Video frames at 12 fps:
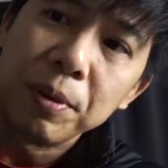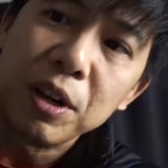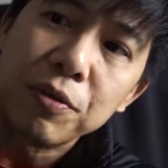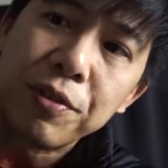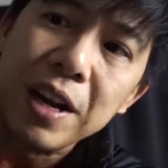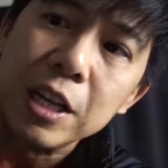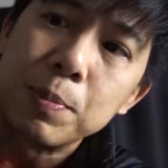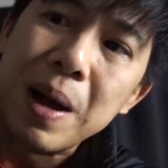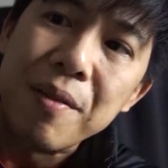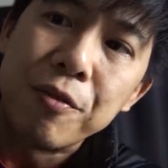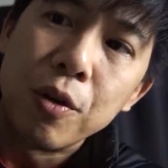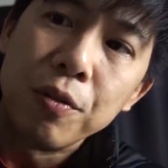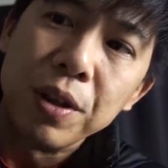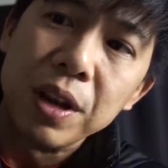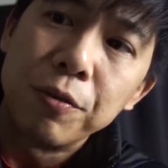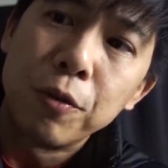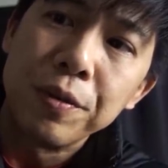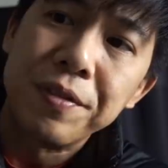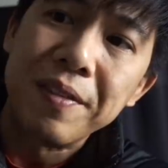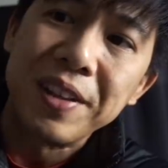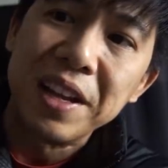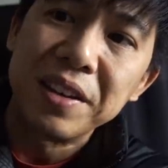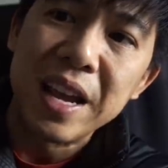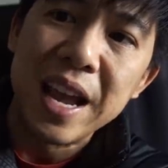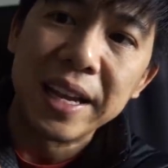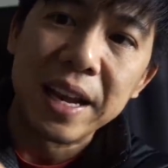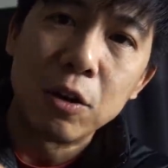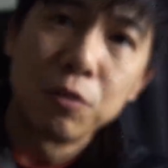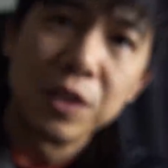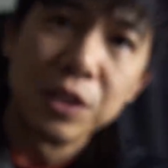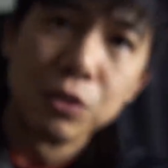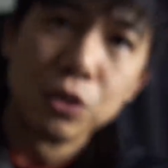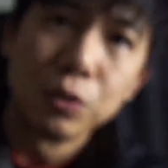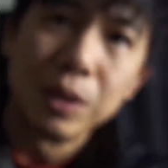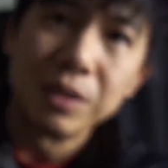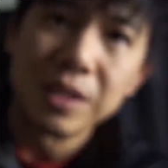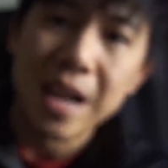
I'm gonna find a spot for it in the 45-gallon tank, and hopefully it'll do well in the